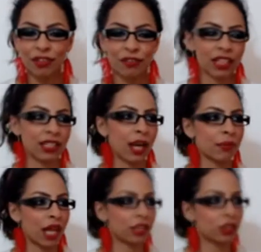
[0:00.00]
love the fact
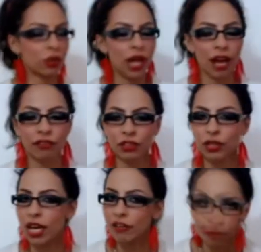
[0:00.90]
that I don't
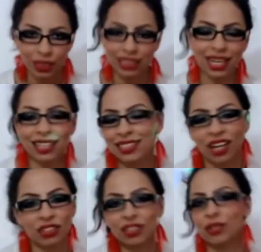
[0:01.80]
have to ever be
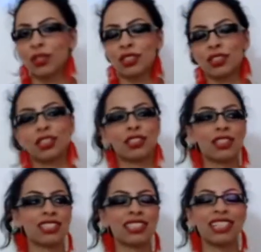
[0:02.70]
tied down to a
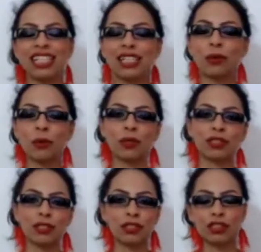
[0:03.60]
certain city
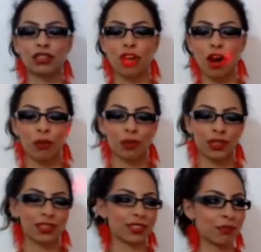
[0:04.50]
or a certain
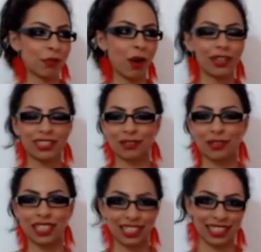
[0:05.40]
job or a certain boss
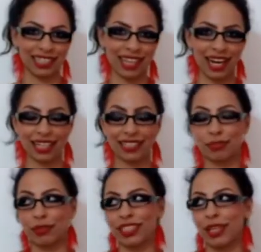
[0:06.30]
or anything like that.
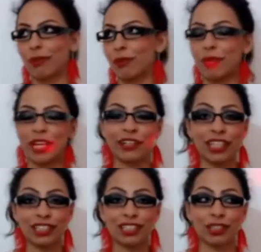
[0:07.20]
I guess I'm the same with
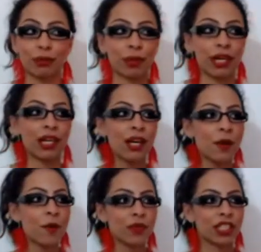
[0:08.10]
my relationships, but
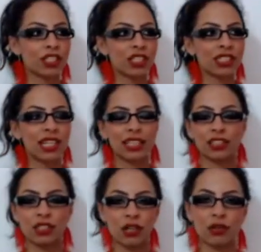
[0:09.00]
it's just
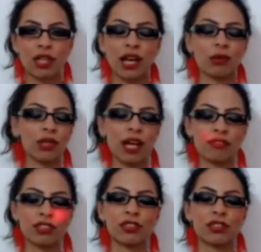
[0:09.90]
nice to know that all
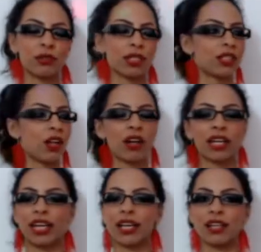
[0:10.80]
I have to do is
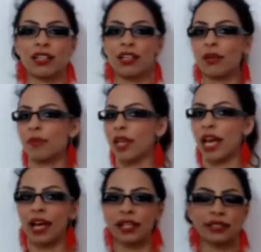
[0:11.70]
log in,
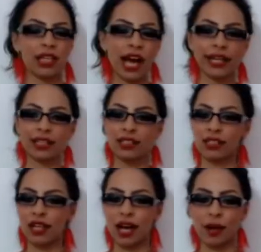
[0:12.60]
and I
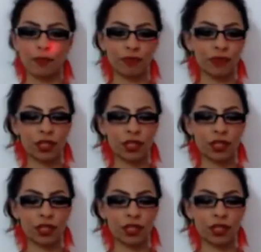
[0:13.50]
can,